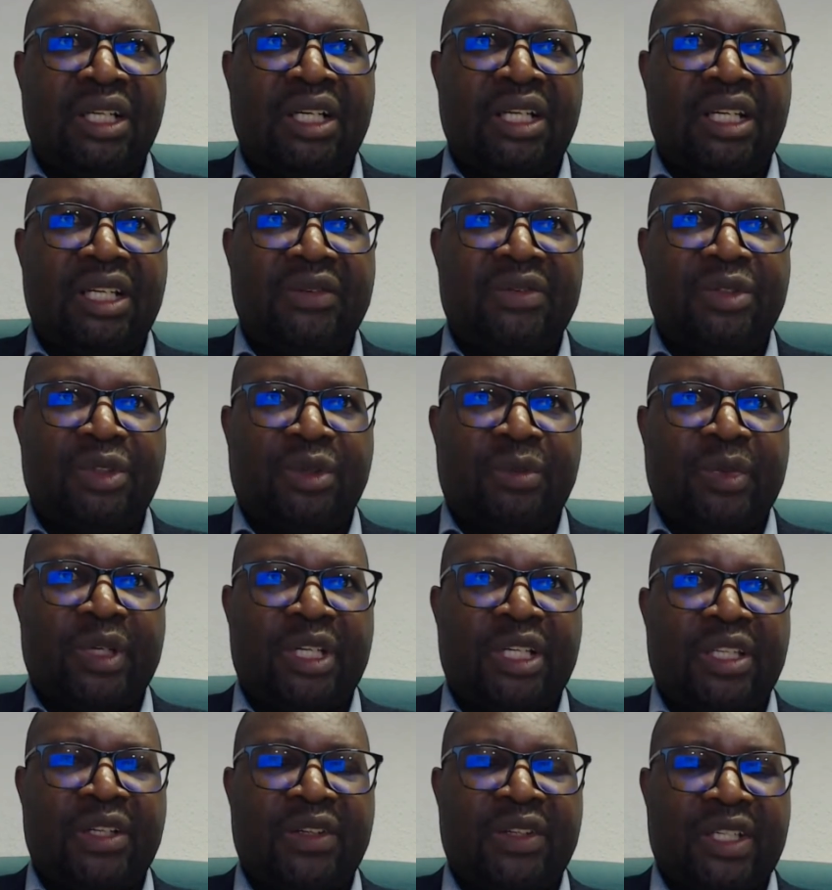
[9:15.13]
leave to
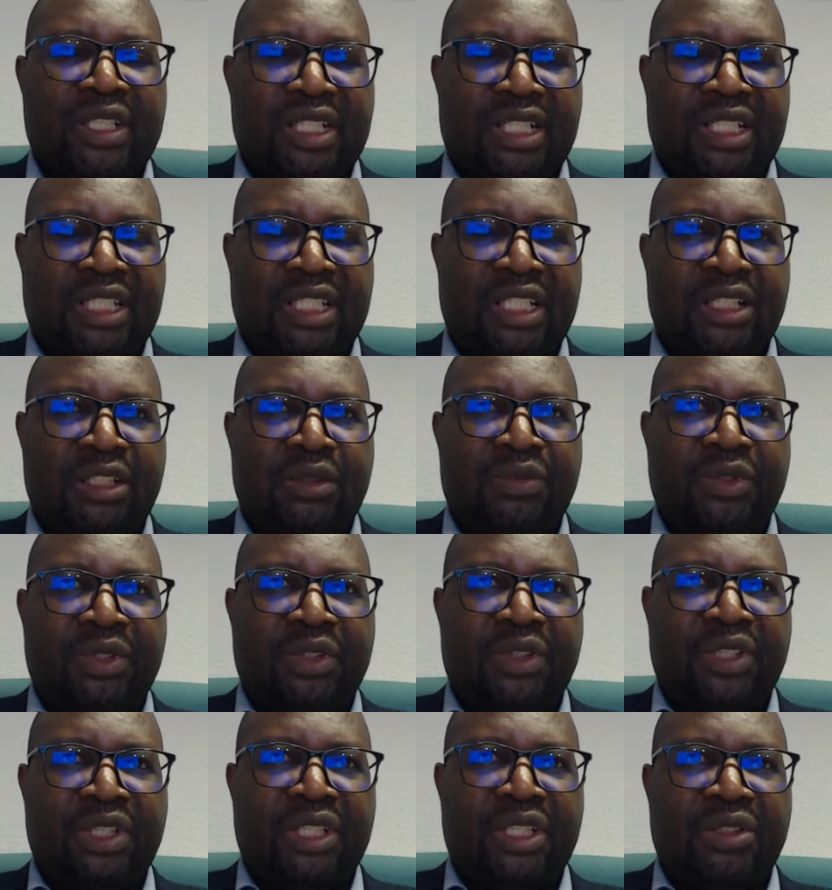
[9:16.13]
remain in the United Kingdom for
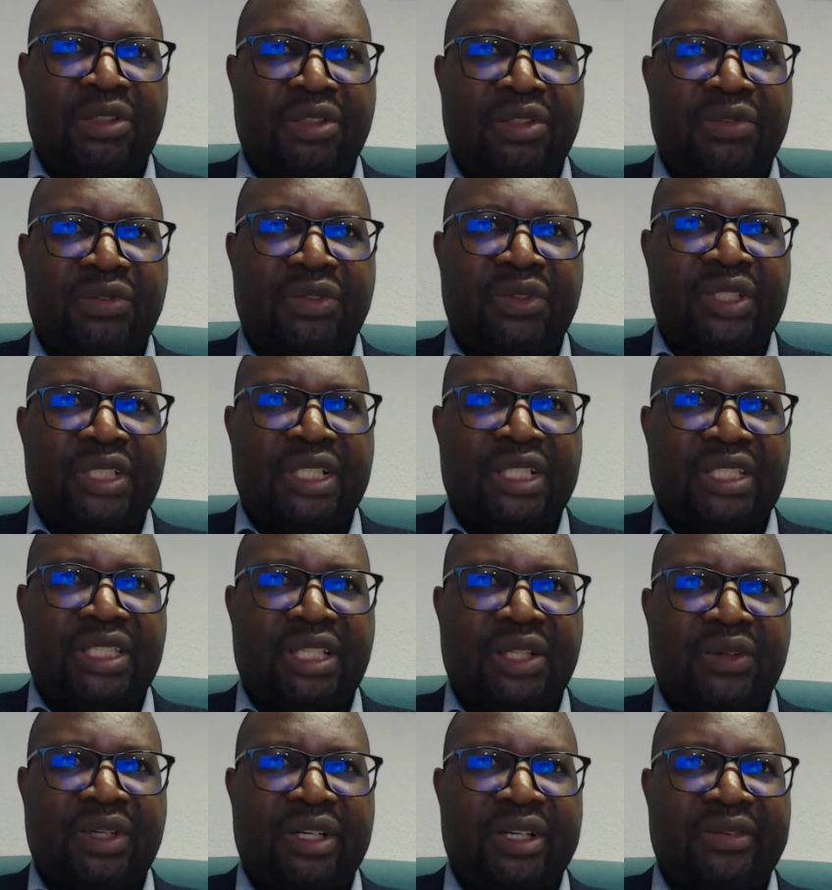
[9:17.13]
3 or 4 years,
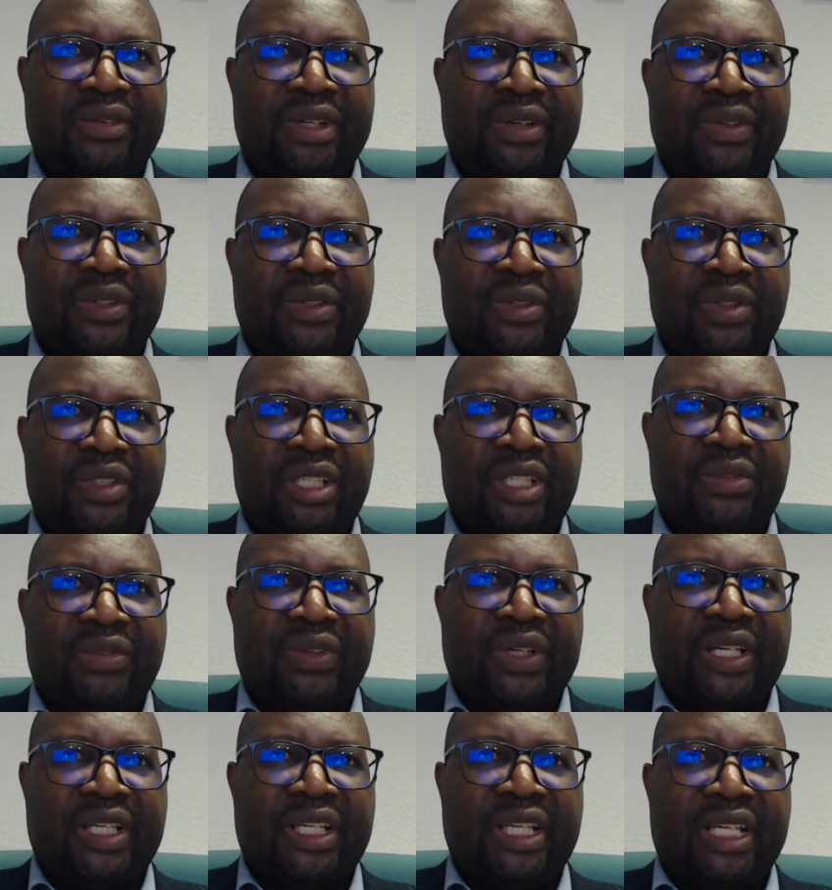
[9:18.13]
they qualify for student
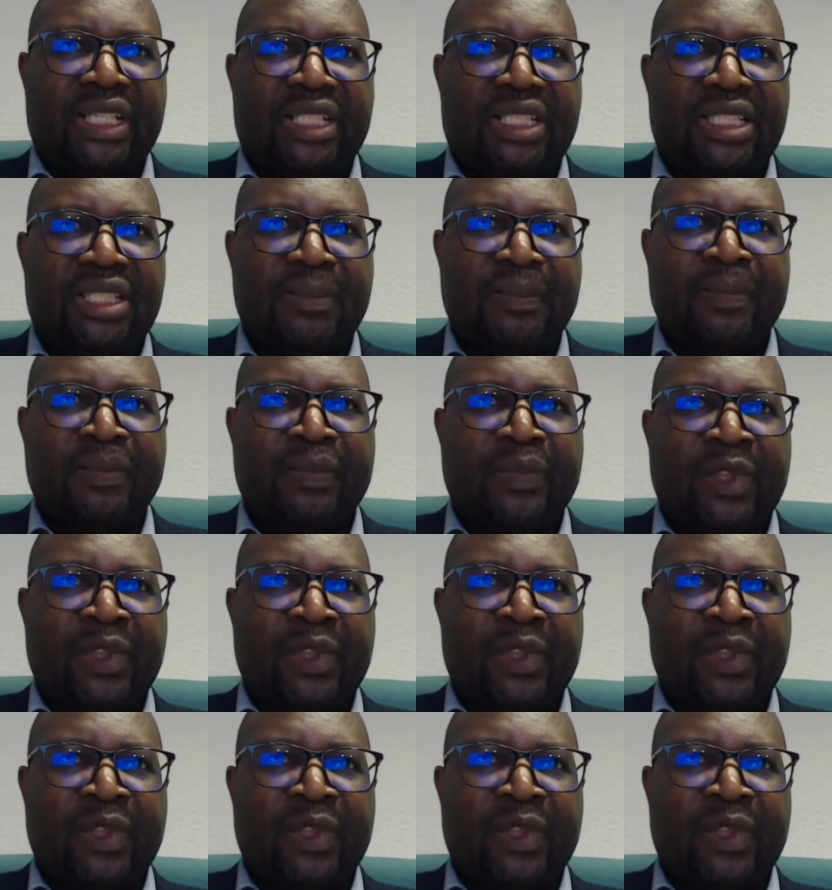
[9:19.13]
finance.